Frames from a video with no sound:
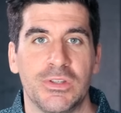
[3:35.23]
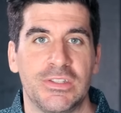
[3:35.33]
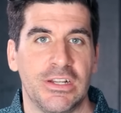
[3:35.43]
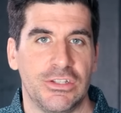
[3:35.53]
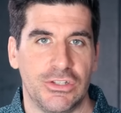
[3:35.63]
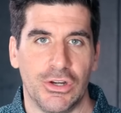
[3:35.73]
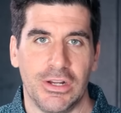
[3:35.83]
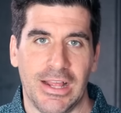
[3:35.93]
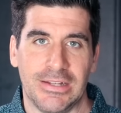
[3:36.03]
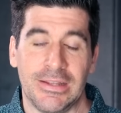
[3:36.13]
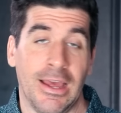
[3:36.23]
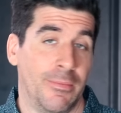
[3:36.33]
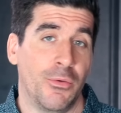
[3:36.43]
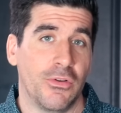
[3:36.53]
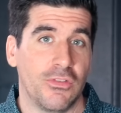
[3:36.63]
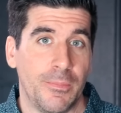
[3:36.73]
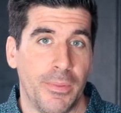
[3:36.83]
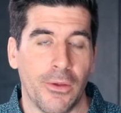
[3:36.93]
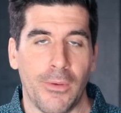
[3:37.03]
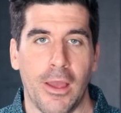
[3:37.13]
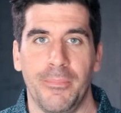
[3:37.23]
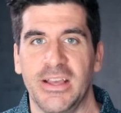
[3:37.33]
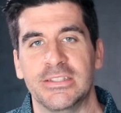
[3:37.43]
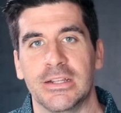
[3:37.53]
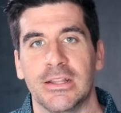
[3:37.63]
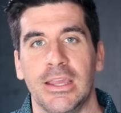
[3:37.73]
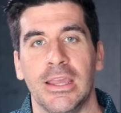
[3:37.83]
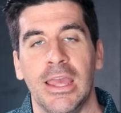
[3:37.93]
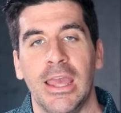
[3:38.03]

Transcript: sins during that time. They were sleeping around basically.